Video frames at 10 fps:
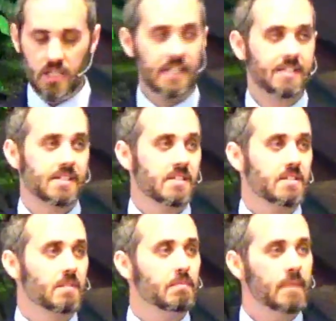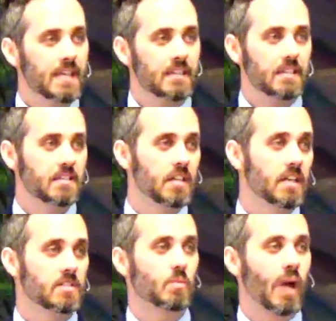is to submit to
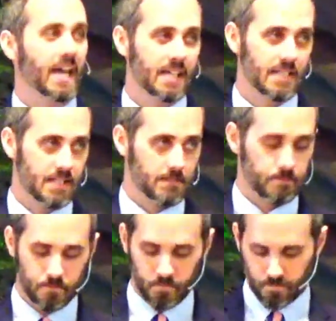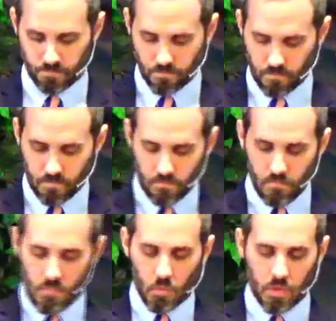His ways.
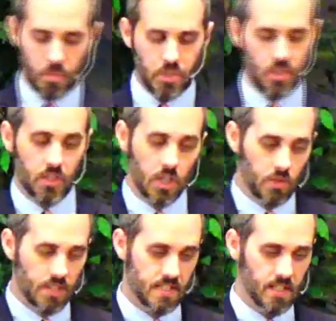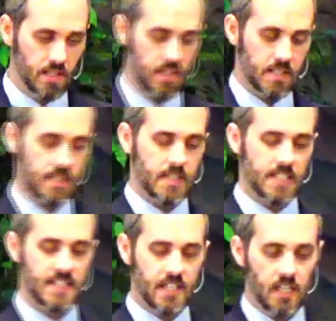What I want you to notice in this is the
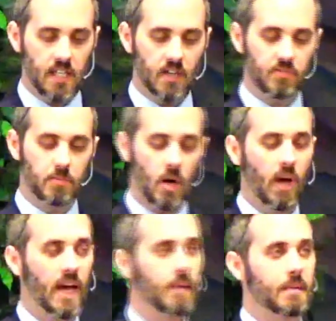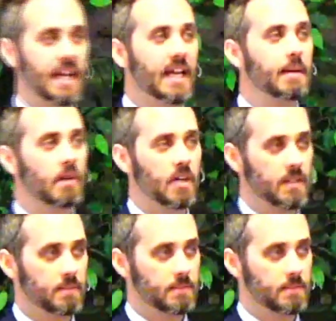sin of Moab and Ammon.